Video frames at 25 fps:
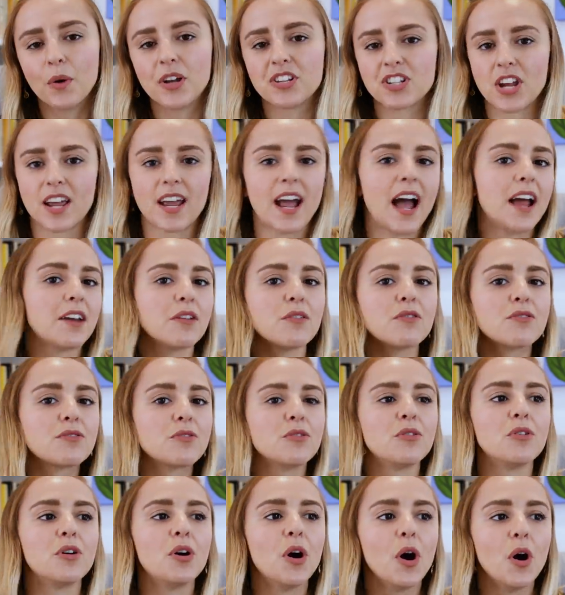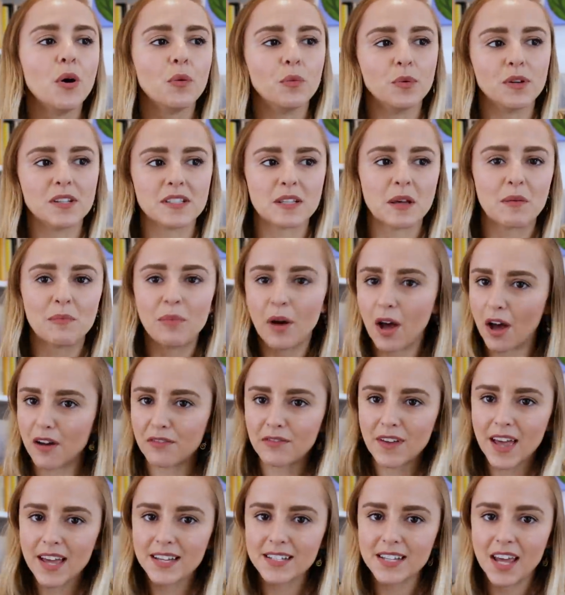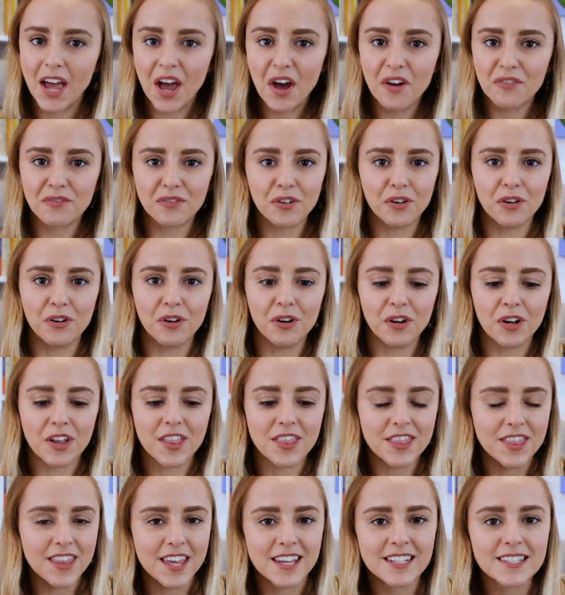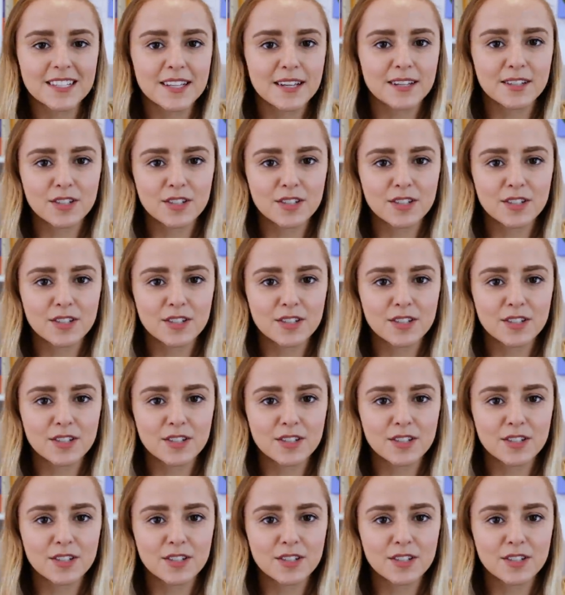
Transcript: which I kind of thought was perfect for this